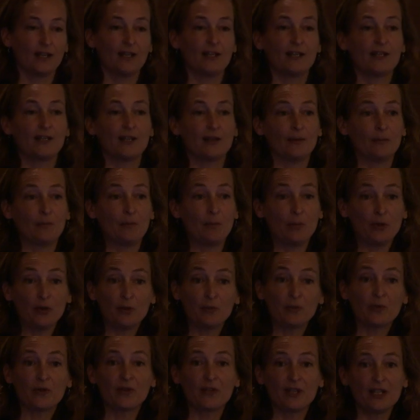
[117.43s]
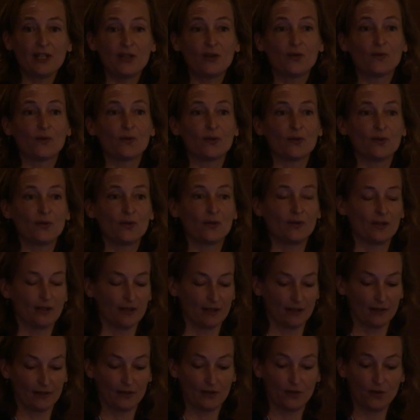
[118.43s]
It's a per procedural
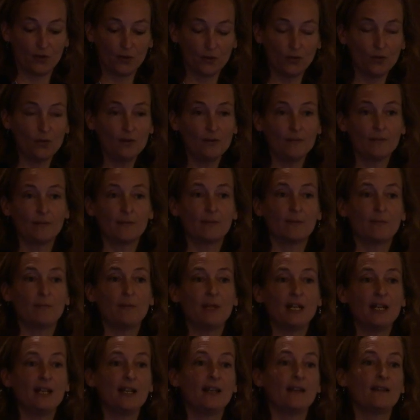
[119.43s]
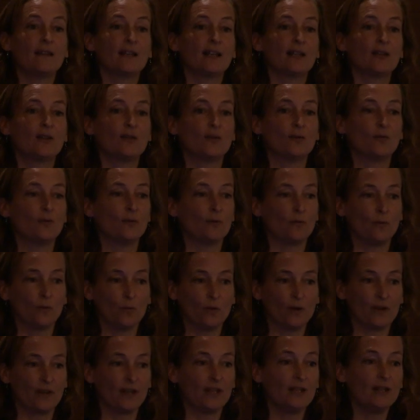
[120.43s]
tool, meaning that you,
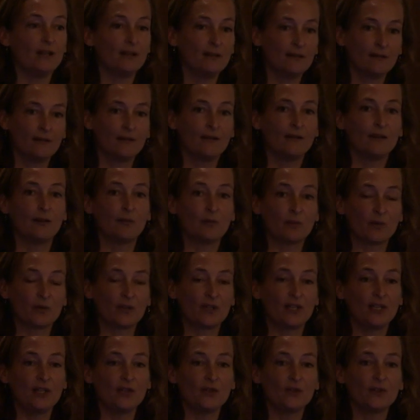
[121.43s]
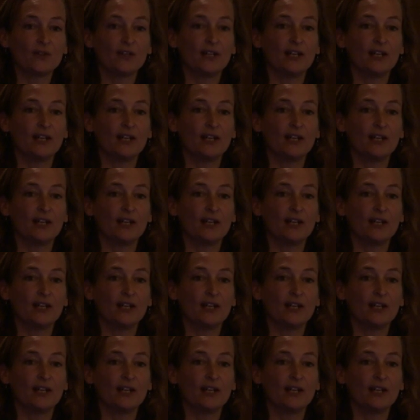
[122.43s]
within the procedure